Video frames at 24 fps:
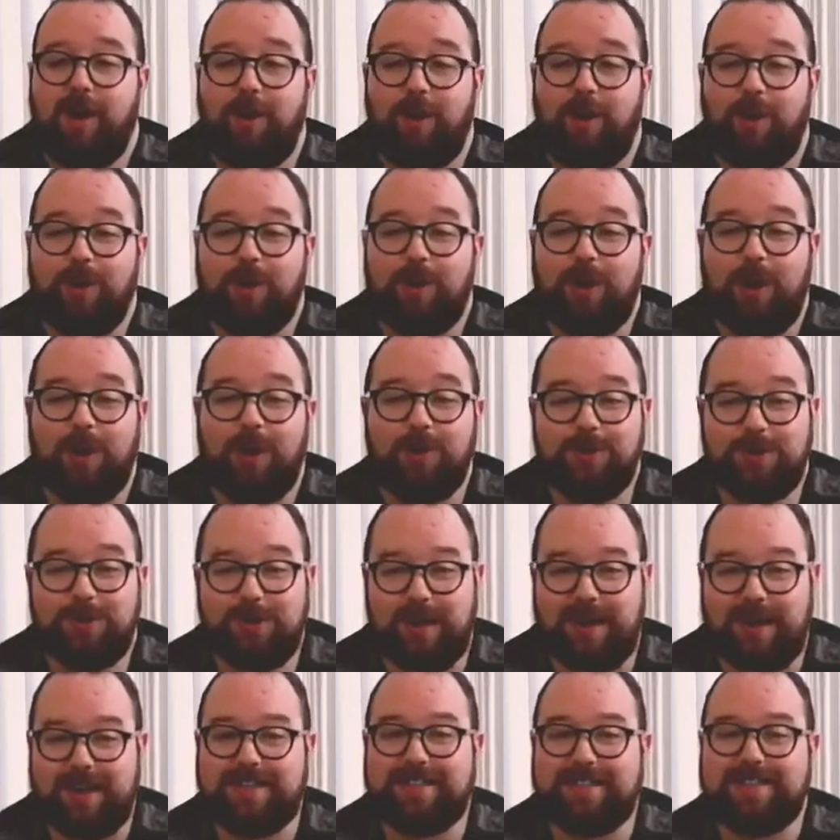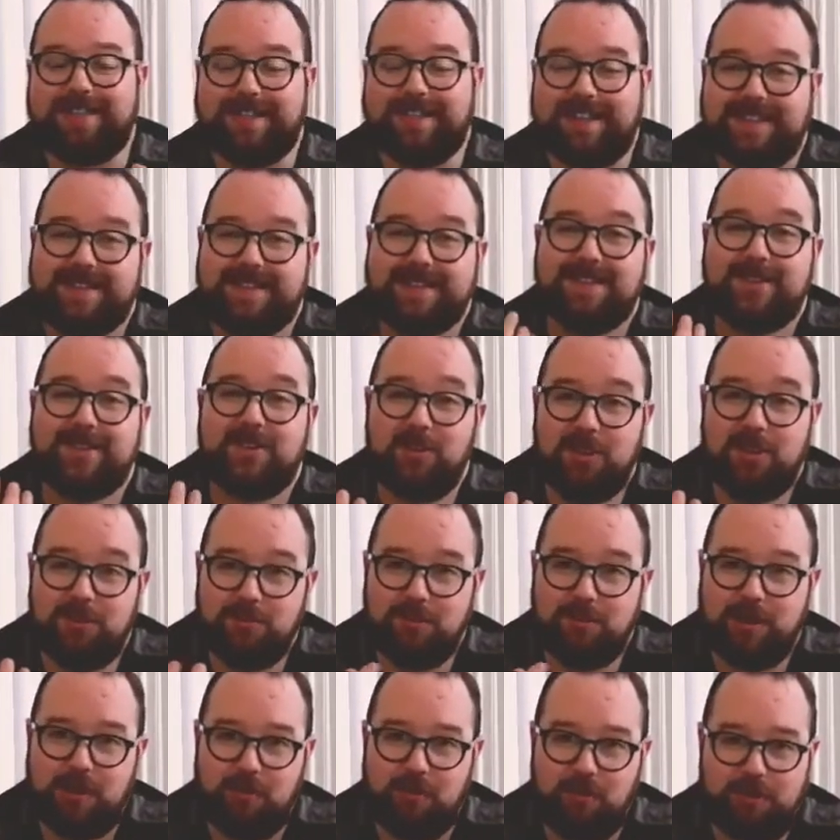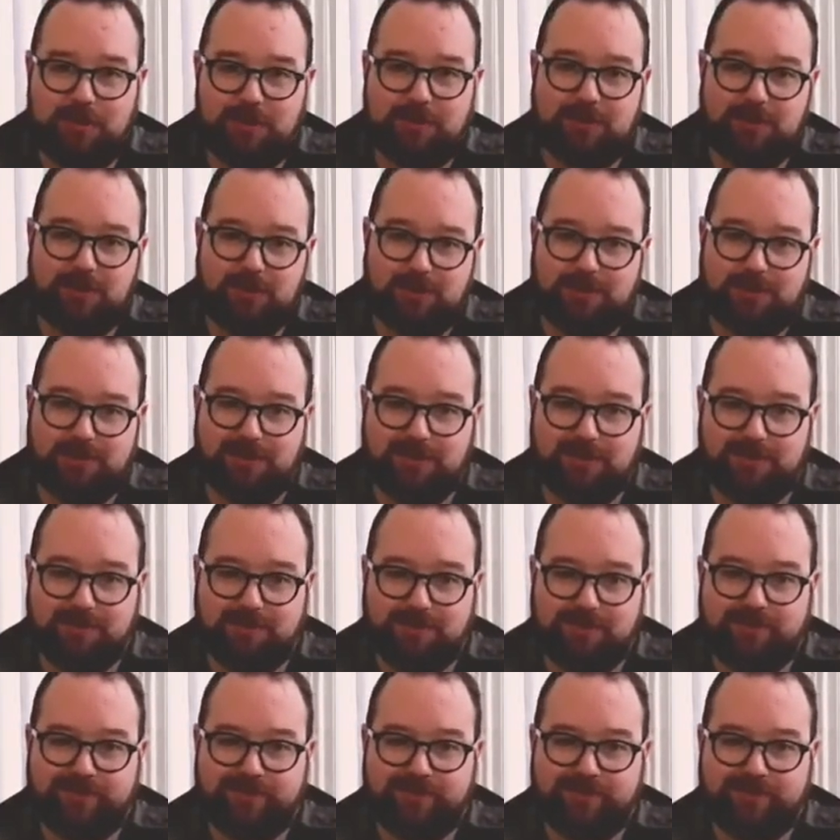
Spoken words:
or contrast against another primary source?